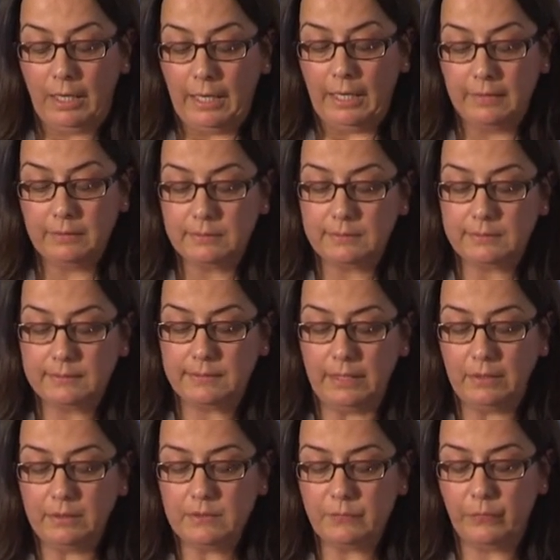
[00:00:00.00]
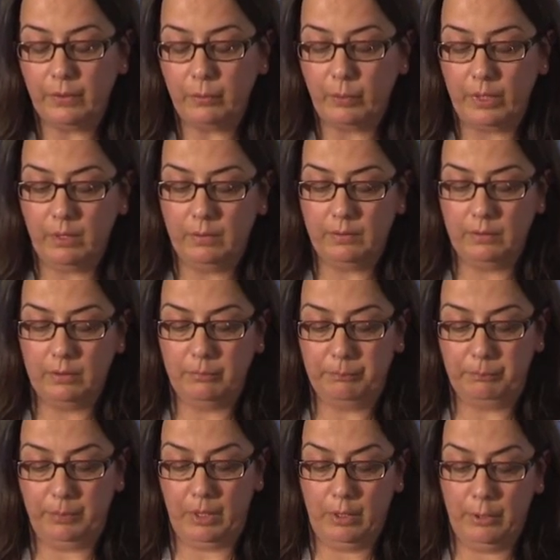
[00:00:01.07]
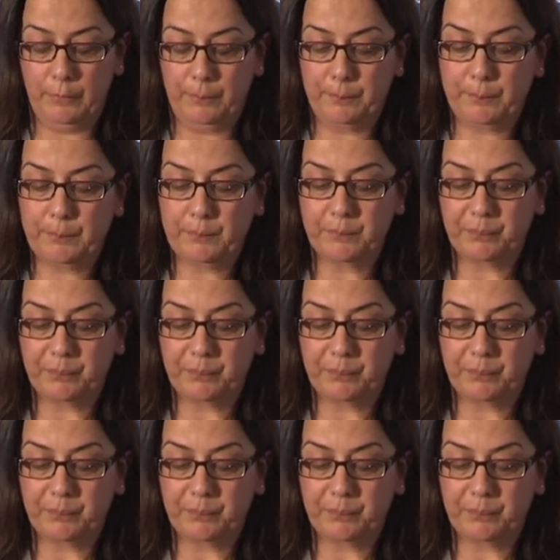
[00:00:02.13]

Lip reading: And the second sphere where the